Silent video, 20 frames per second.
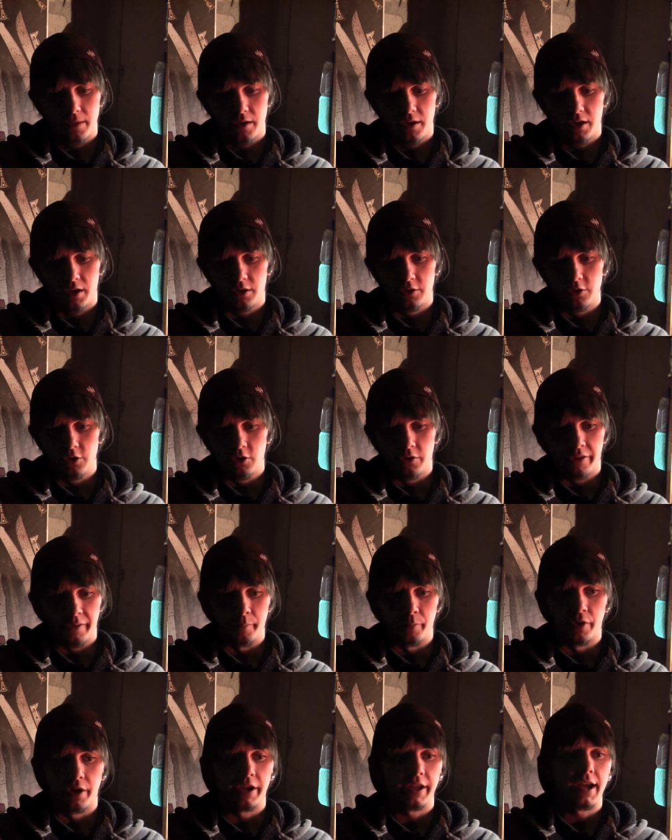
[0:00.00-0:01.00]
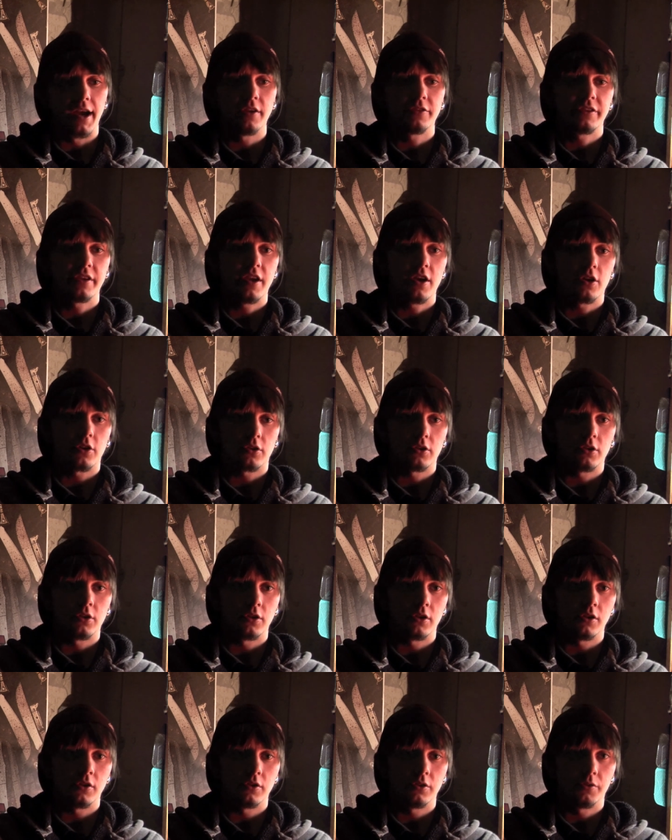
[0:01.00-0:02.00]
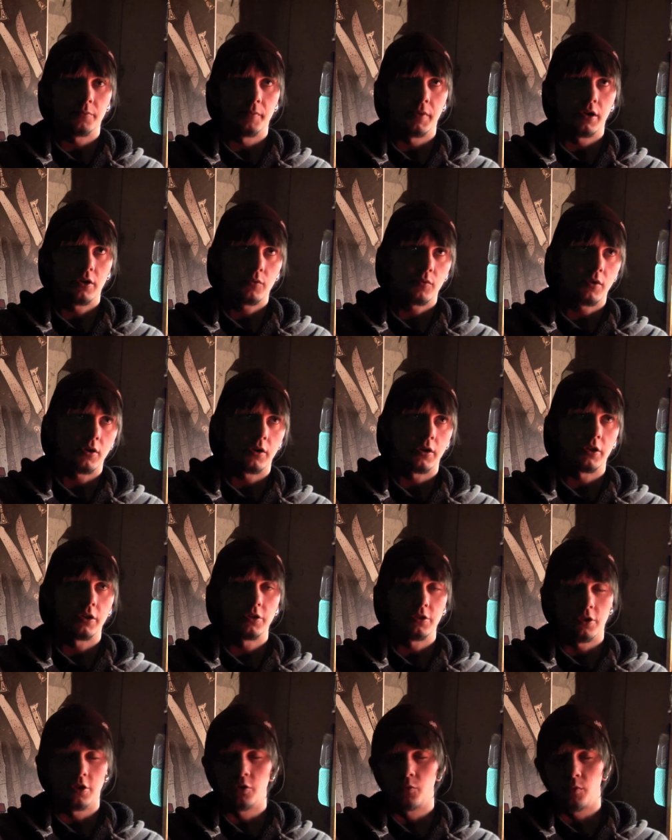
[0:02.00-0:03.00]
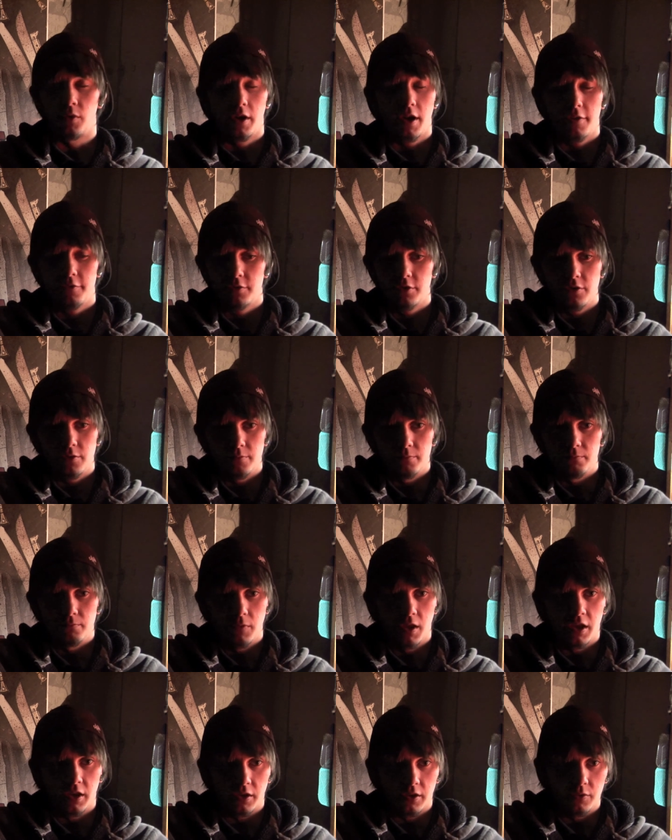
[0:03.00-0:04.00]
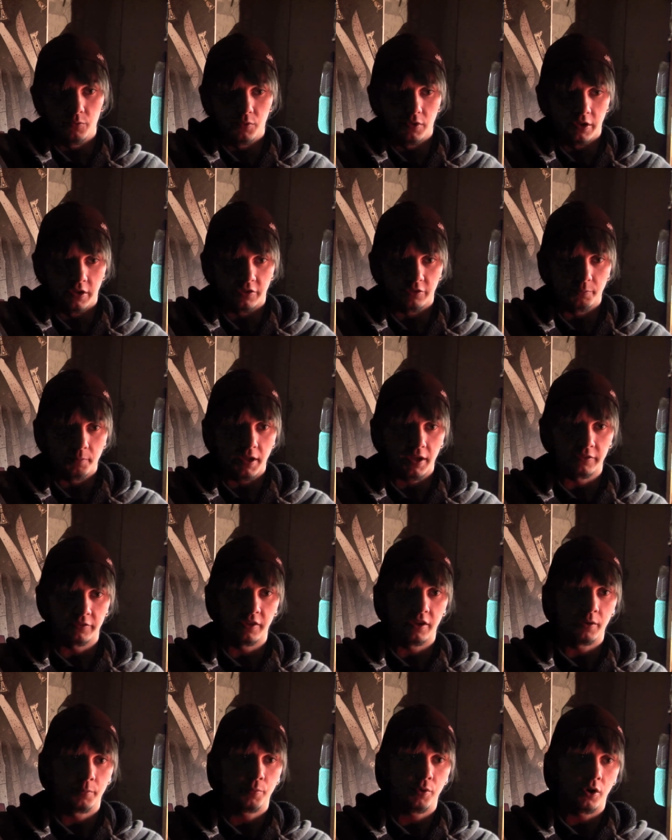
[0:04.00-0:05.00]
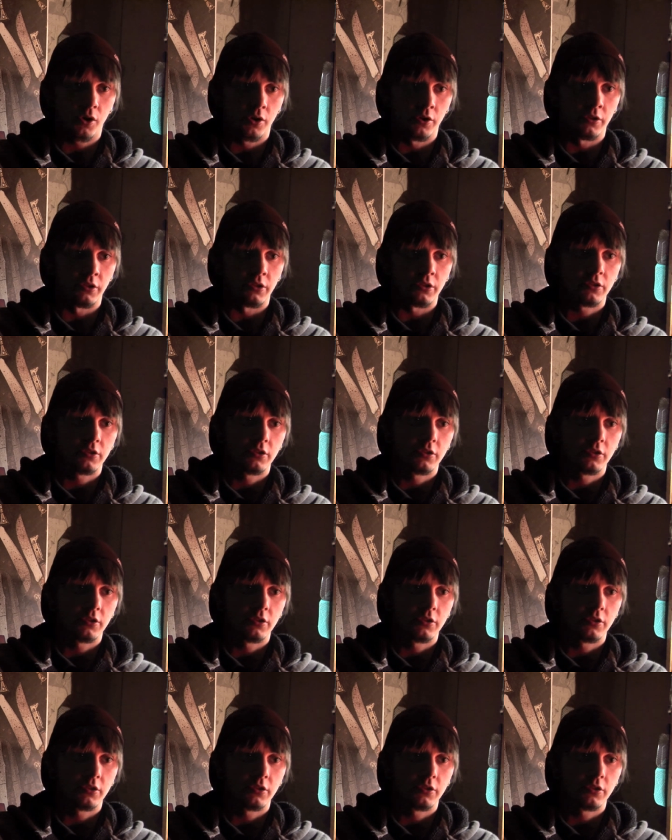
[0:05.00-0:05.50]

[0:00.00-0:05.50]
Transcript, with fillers: and you know they break out the alcohol, marijuana, you know whatever you would expect at a party,